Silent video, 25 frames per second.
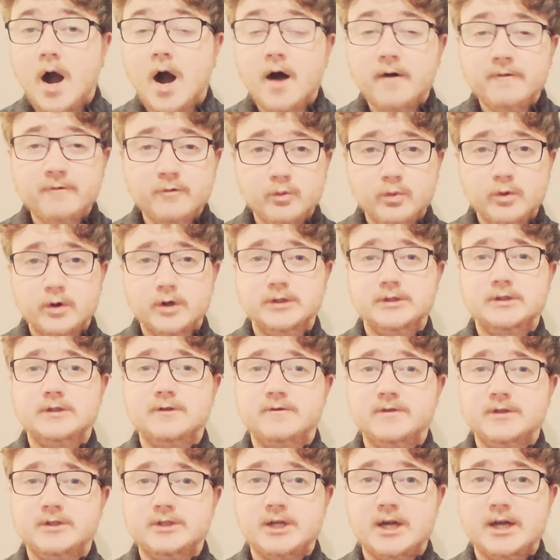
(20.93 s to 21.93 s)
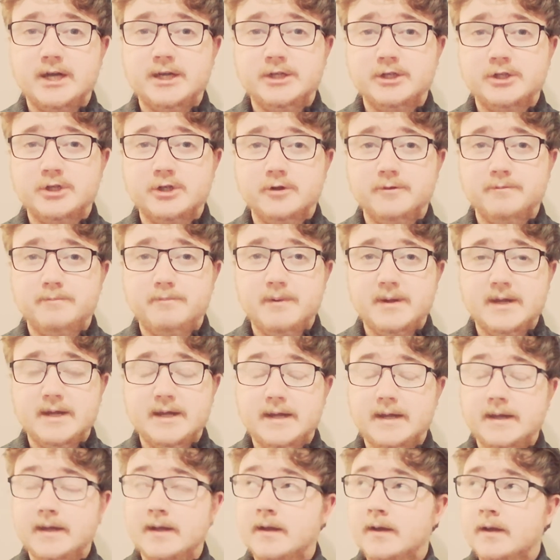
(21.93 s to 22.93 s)
Other words for change could
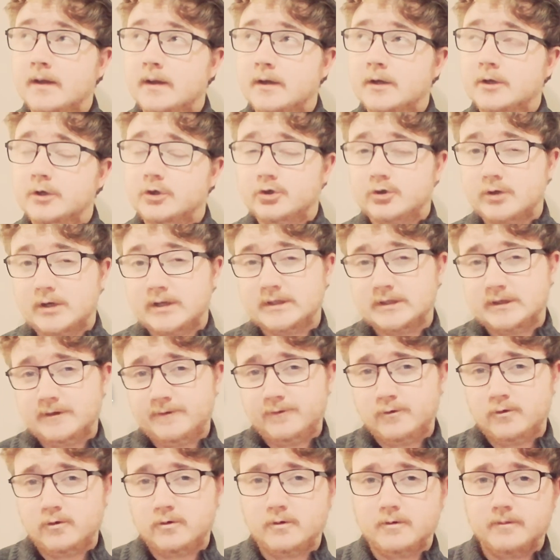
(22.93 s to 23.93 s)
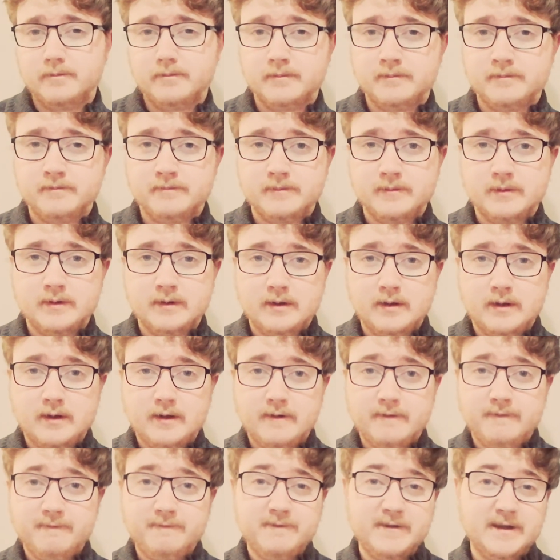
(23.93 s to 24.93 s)
be transform,
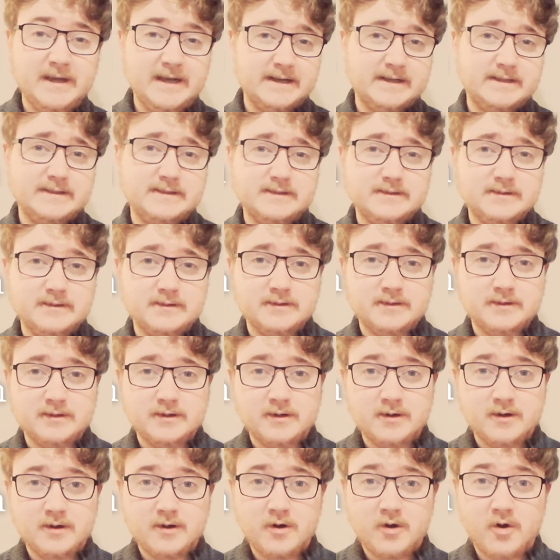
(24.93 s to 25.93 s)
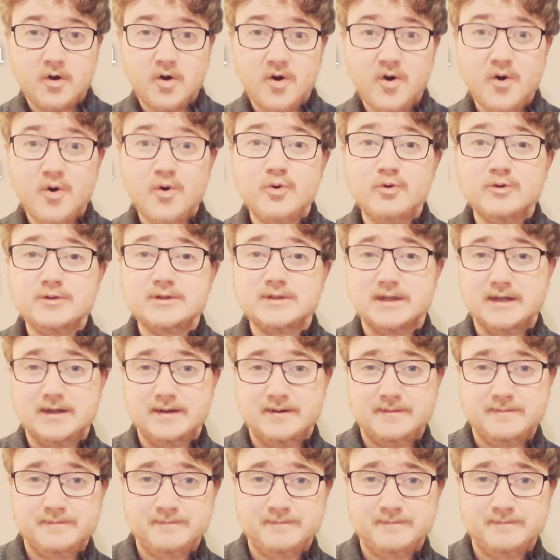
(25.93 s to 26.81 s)
fix, alter,